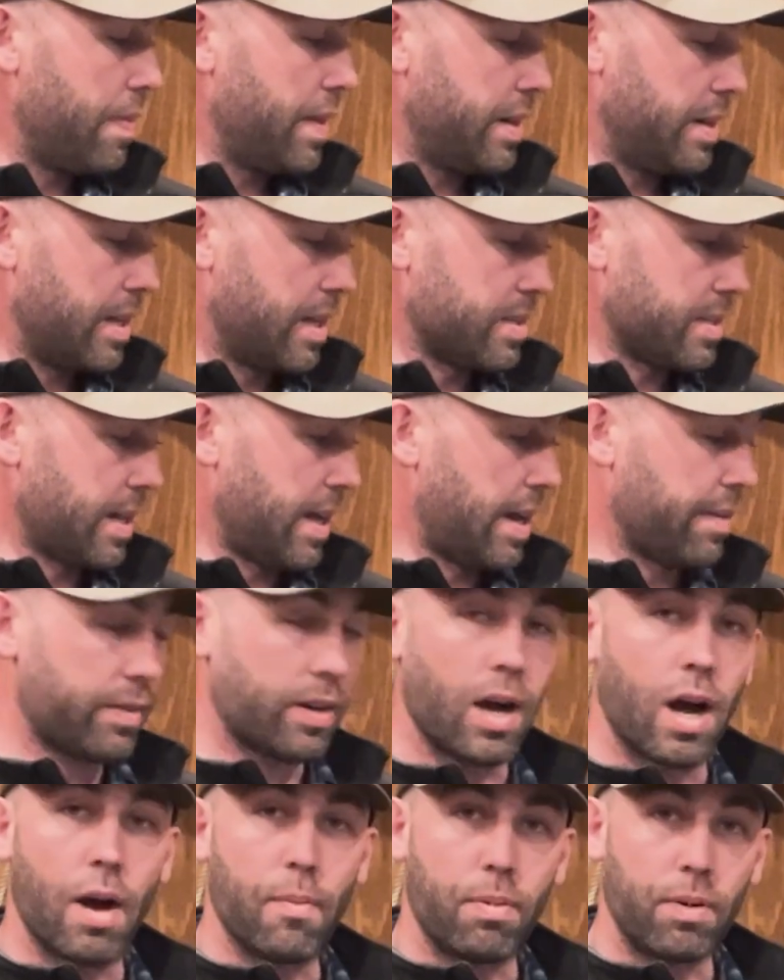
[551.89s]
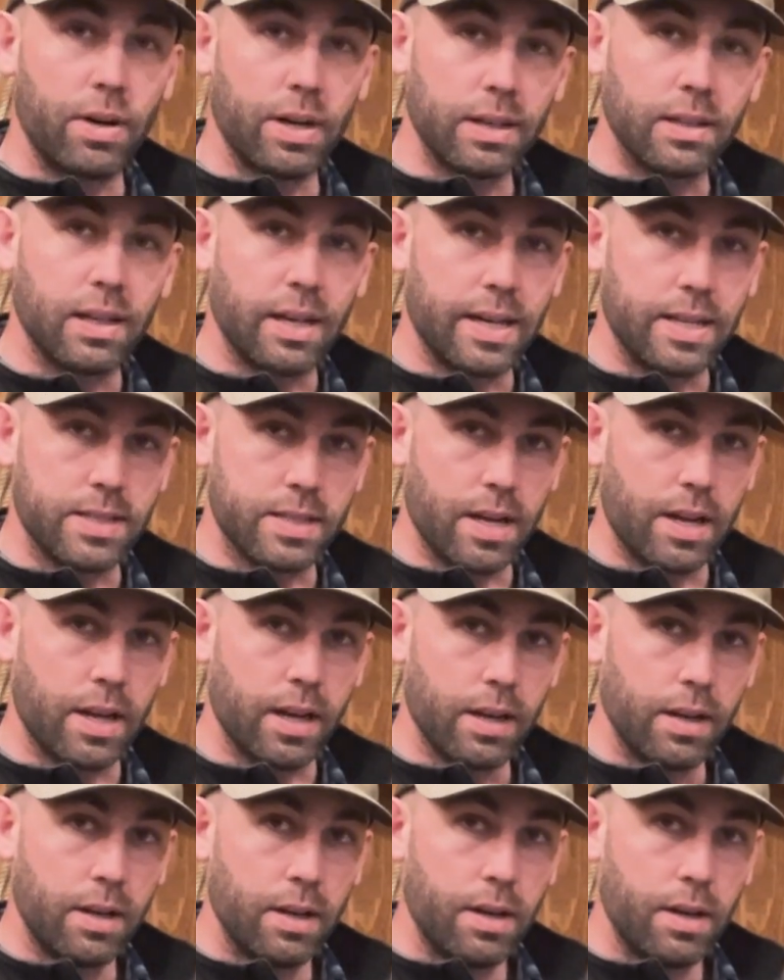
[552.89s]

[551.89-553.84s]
that doesn't have copper inlays in it.